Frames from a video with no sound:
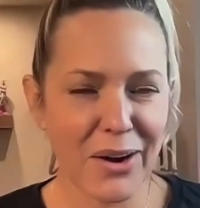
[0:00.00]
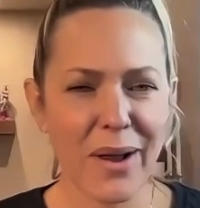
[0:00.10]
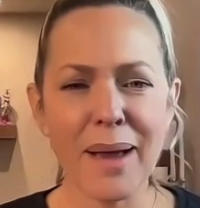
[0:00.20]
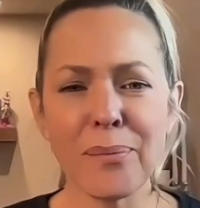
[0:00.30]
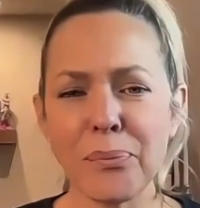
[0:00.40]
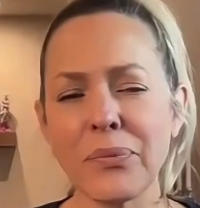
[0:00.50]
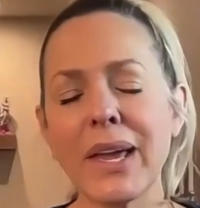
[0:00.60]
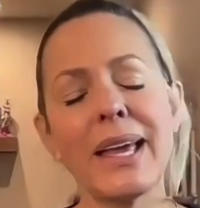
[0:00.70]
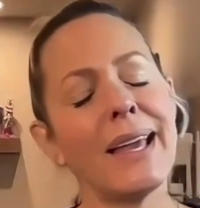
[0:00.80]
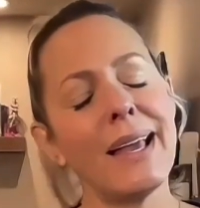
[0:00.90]
And
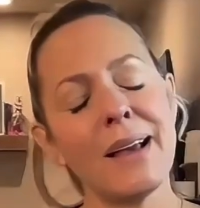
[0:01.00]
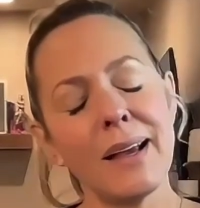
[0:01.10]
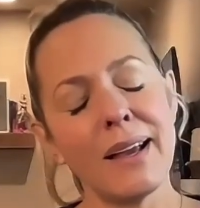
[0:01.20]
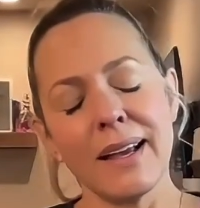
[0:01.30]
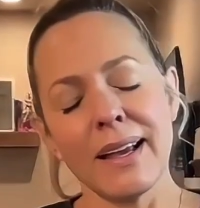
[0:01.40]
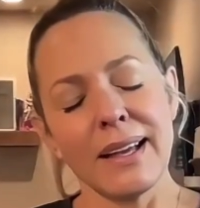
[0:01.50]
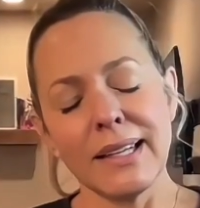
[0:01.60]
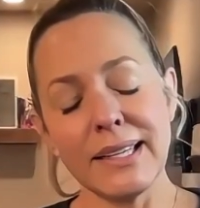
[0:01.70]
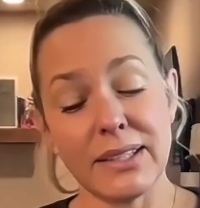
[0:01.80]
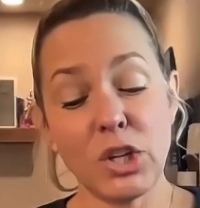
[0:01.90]

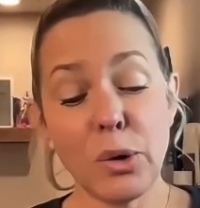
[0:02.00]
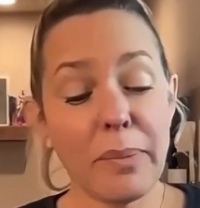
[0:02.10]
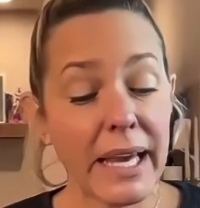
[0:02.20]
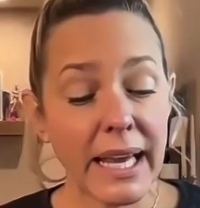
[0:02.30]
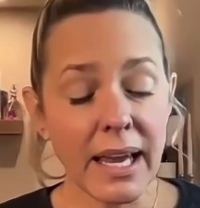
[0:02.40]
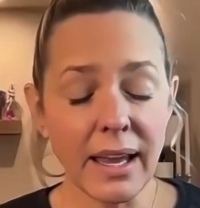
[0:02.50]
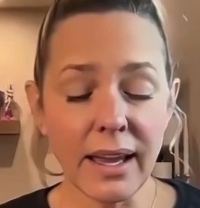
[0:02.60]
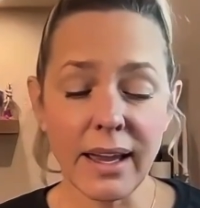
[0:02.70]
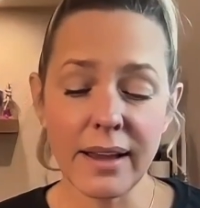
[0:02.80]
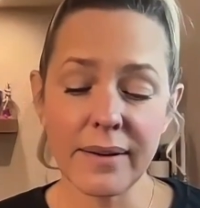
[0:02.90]
listen, to me,
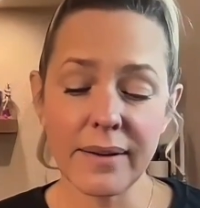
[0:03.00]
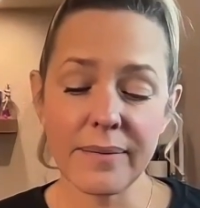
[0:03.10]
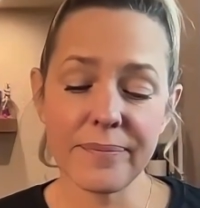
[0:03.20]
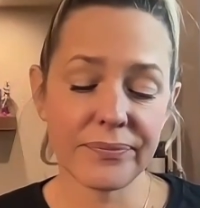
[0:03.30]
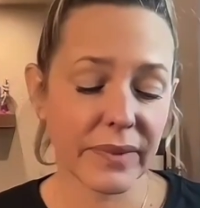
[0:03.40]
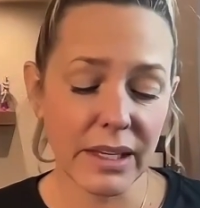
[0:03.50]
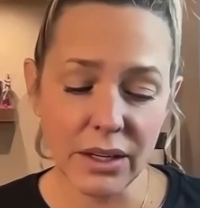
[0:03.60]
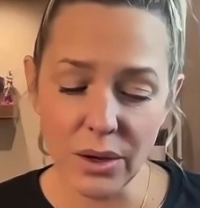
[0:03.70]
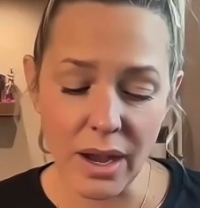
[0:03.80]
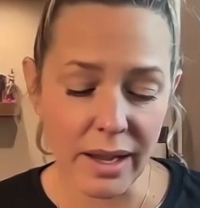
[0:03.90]

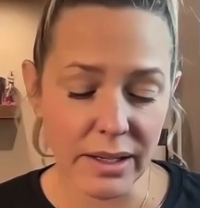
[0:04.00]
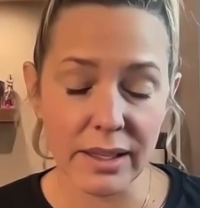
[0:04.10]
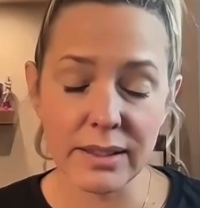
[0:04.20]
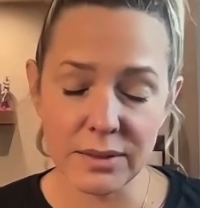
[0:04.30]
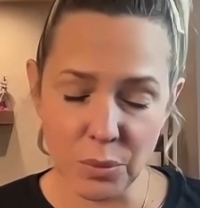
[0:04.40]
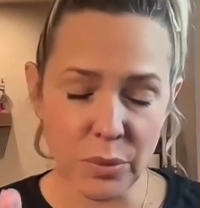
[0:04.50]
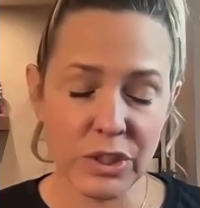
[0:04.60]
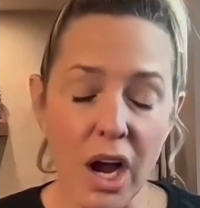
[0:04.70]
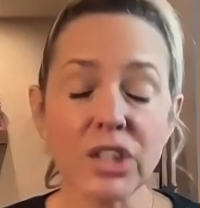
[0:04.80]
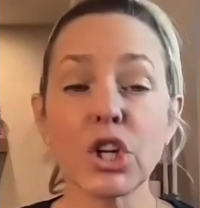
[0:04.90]
when we
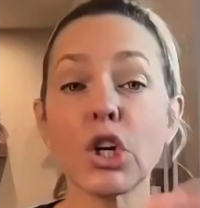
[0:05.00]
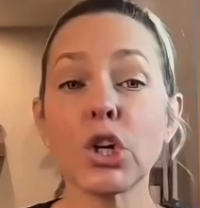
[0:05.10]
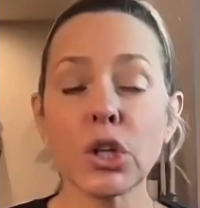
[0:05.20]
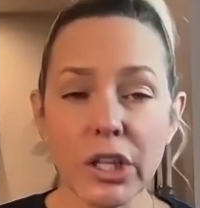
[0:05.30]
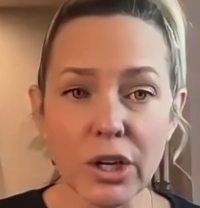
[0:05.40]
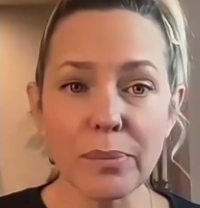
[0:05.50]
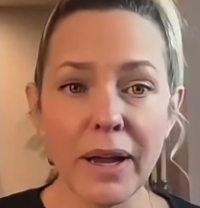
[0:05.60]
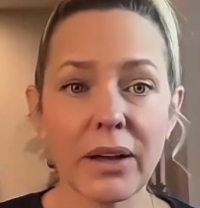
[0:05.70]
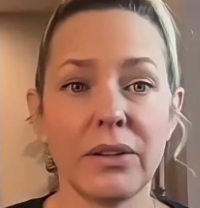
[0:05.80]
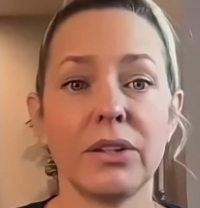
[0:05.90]
talked earlier
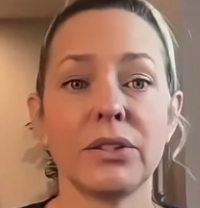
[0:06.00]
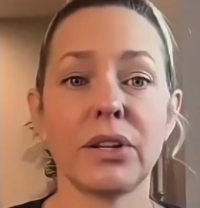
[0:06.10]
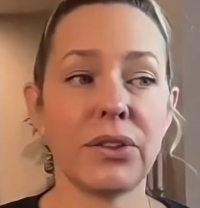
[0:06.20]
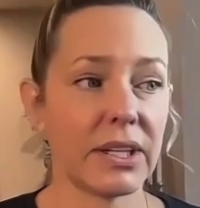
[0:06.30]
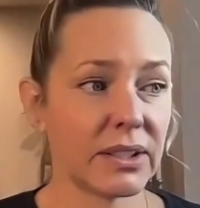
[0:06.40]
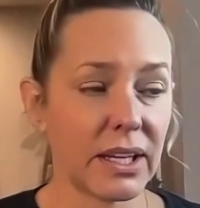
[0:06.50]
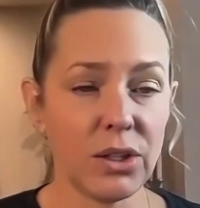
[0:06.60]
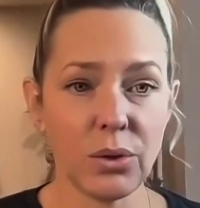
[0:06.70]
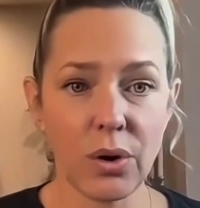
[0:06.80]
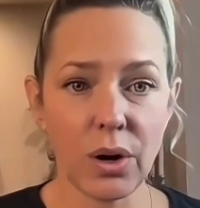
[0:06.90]
about there's a thick skin
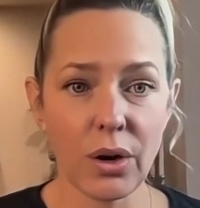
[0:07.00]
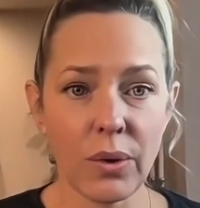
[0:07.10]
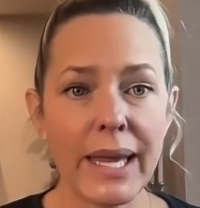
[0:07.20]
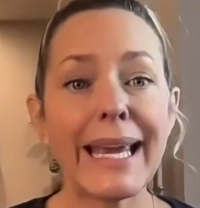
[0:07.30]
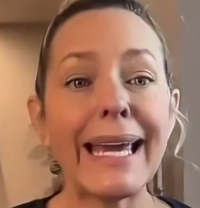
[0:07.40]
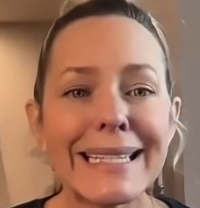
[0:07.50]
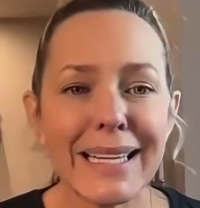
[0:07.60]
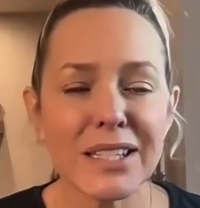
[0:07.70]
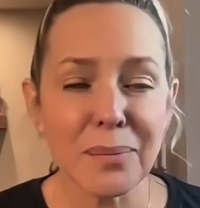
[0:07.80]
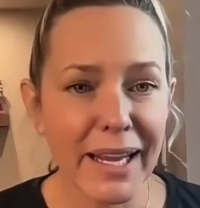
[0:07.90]
you grow, again, it
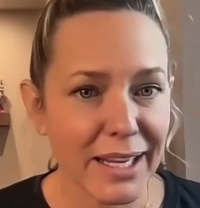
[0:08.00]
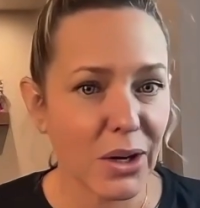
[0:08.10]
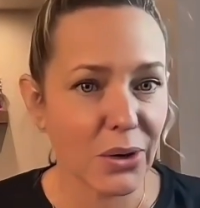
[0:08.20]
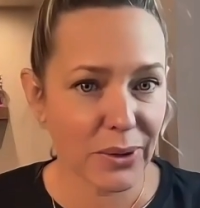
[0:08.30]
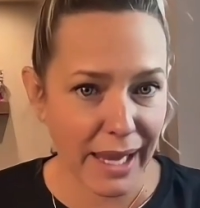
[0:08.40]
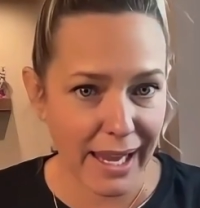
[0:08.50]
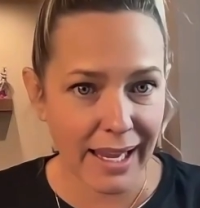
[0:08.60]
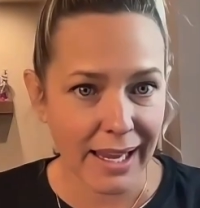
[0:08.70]
doesn't make it okay